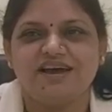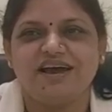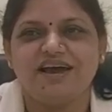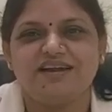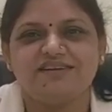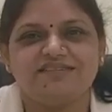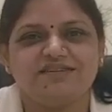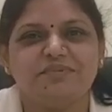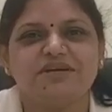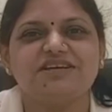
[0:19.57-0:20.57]
And the
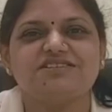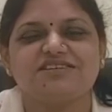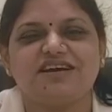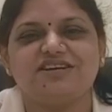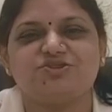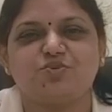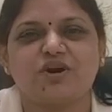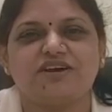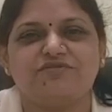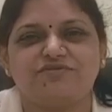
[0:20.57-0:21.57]
biggest challenge what
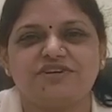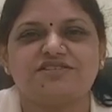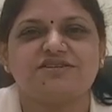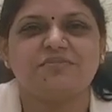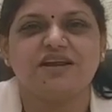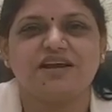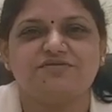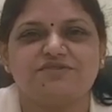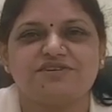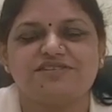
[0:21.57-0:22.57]
I've faced in my
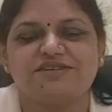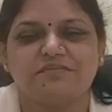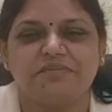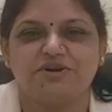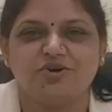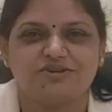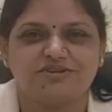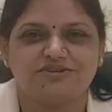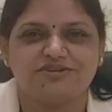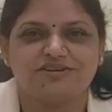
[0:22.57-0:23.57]
life is my daughter.